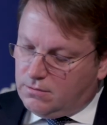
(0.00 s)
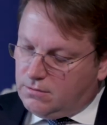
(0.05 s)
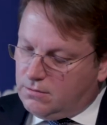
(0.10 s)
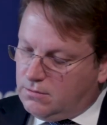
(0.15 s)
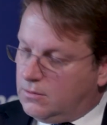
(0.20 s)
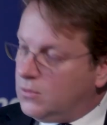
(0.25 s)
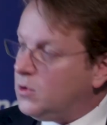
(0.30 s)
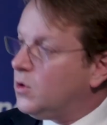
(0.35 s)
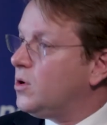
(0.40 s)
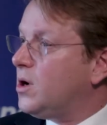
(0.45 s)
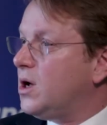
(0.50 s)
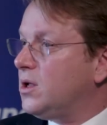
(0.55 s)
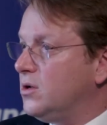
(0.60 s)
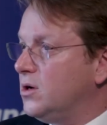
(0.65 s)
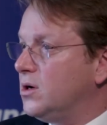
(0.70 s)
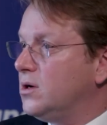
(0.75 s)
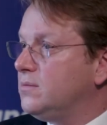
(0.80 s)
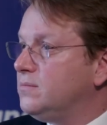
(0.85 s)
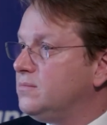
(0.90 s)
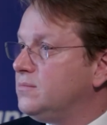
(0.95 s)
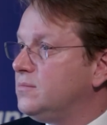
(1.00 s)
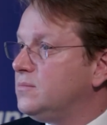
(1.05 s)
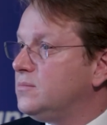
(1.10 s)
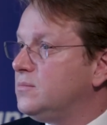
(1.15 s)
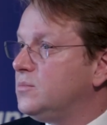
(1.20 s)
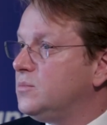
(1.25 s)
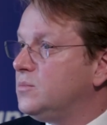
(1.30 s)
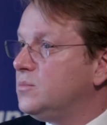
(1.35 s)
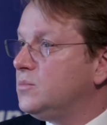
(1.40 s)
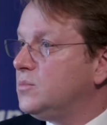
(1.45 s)
or other
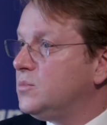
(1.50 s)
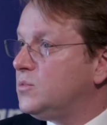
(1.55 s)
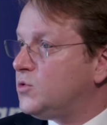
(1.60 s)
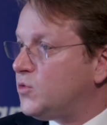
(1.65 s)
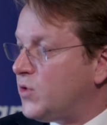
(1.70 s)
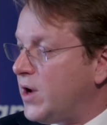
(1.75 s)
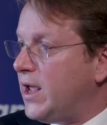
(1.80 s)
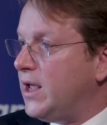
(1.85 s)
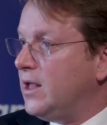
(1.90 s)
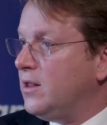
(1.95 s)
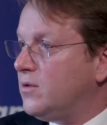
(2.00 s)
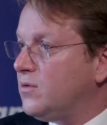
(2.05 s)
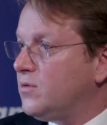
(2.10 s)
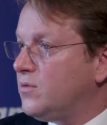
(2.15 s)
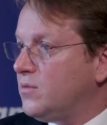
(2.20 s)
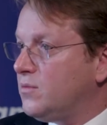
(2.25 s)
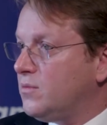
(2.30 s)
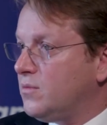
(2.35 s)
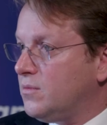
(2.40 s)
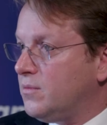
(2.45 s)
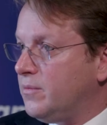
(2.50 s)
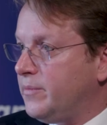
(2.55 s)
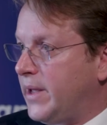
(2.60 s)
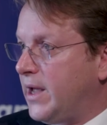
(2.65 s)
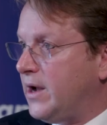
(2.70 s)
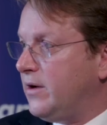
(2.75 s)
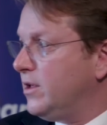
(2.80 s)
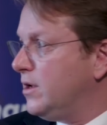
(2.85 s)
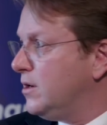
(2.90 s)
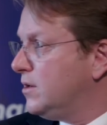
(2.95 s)
trade
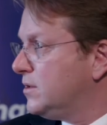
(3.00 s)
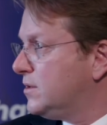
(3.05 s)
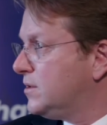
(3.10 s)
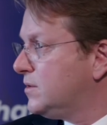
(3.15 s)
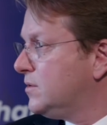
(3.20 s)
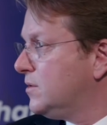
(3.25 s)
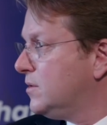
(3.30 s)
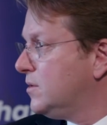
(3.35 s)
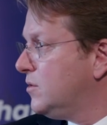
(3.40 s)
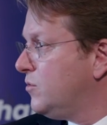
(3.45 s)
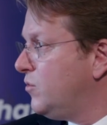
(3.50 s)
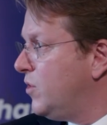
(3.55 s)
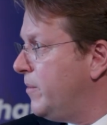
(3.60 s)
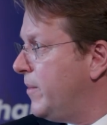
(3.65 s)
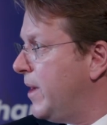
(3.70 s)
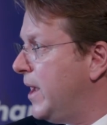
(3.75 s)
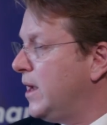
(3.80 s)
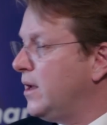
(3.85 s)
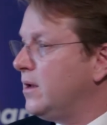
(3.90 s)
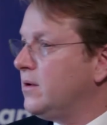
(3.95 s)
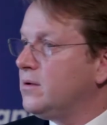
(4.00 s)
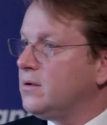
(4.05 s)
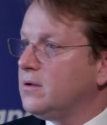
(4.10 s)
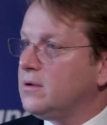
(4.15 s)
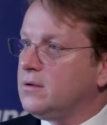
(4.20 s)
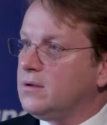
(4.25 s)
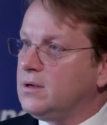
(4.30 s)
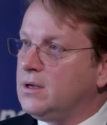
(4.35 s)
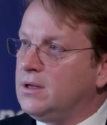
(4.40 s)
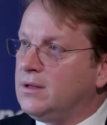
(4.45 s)
barriers remain
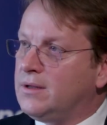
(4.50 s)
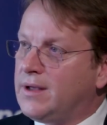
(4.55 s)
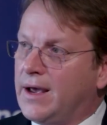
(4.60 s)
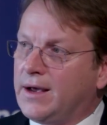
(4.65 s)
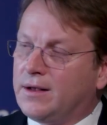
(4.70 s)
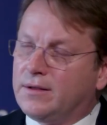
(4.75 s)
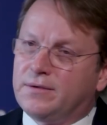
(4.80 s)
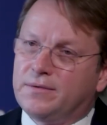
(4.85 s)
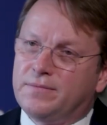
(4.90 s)
intact.